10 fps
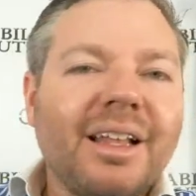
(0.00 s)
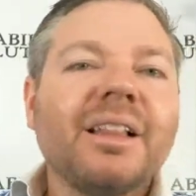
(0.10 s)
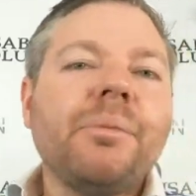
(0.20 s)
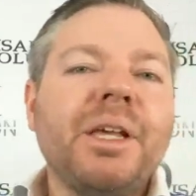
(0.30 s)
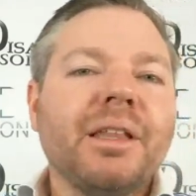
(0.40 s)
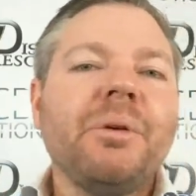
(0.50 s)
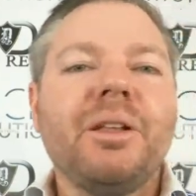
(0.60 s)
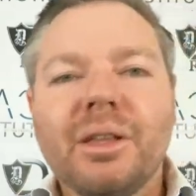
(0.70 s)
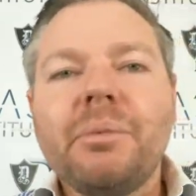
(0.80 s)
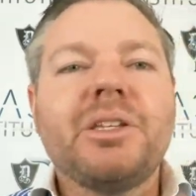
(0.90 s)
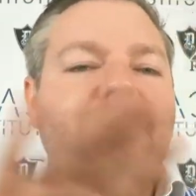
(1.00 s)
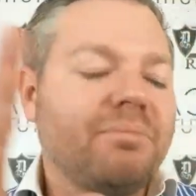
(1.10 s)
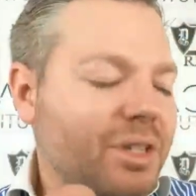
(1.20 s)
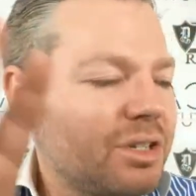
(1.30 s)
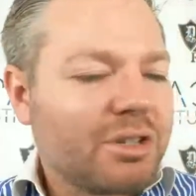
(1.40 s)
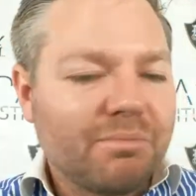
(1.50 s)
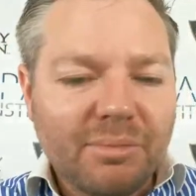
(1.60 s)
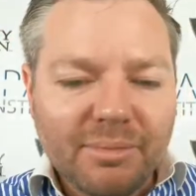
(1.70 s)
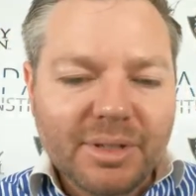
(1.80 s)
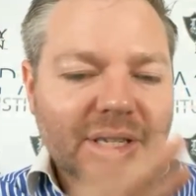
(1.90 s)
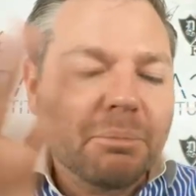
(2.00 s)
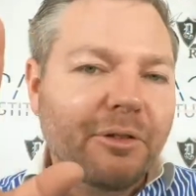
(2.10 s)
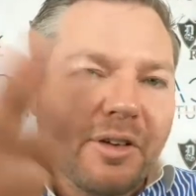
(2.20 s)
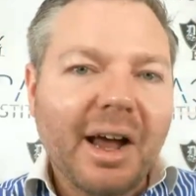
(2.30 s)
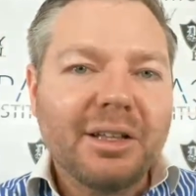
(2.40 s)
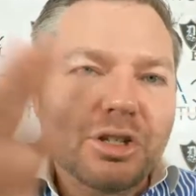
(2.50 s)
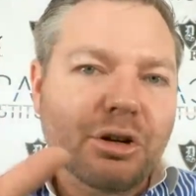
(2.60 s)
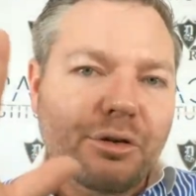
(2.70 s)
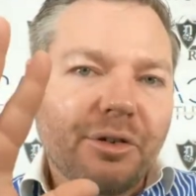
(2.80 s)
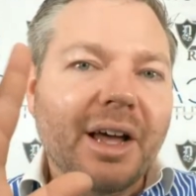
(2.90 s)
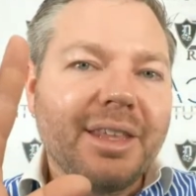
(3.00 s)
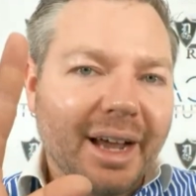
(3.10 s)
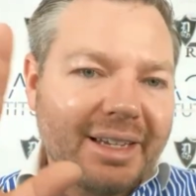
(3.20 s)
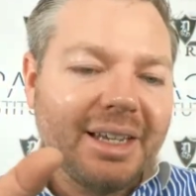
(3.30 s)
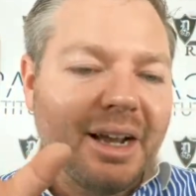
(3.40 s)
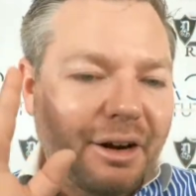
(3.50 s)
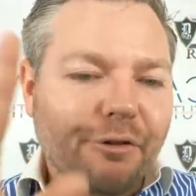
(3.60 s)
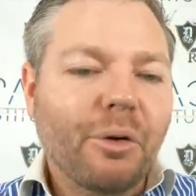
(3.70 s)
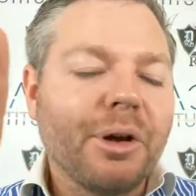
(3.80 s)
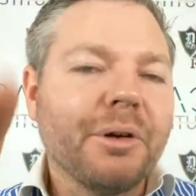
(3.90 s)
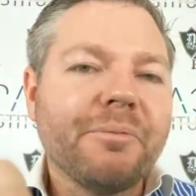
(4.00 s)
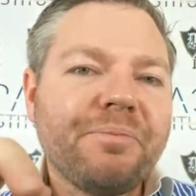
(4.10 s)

let me just simplify and certify the idea here for you.